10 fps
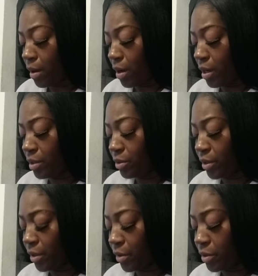Under
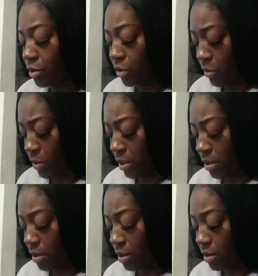here, it shows
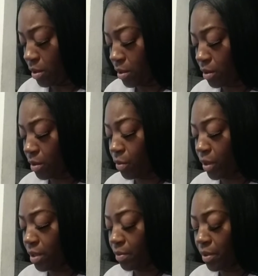the
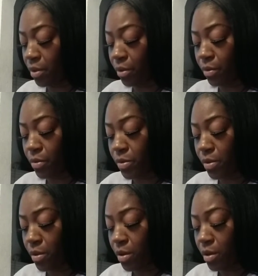Queen of Pentacles.
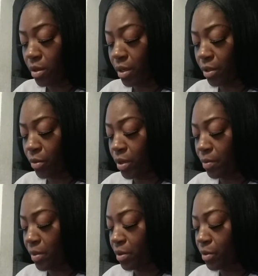Now, the Queen of
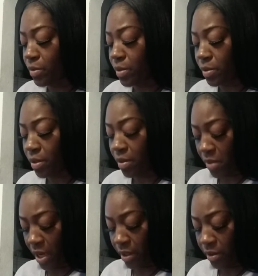Pentacles is looking
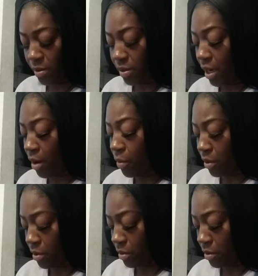back at this Tower
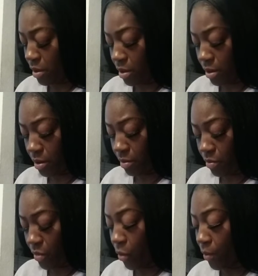
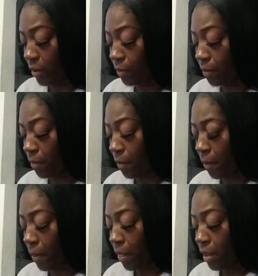moment.
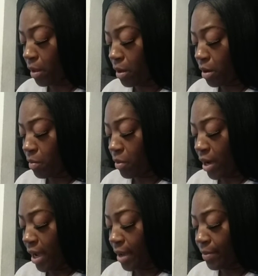
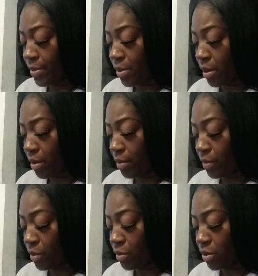Perhaps
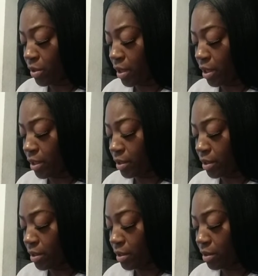you took on
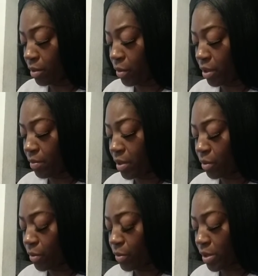the Queen of
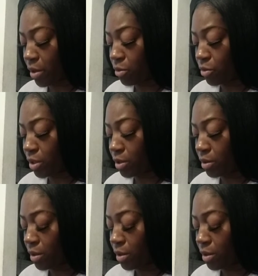Pentacles energy,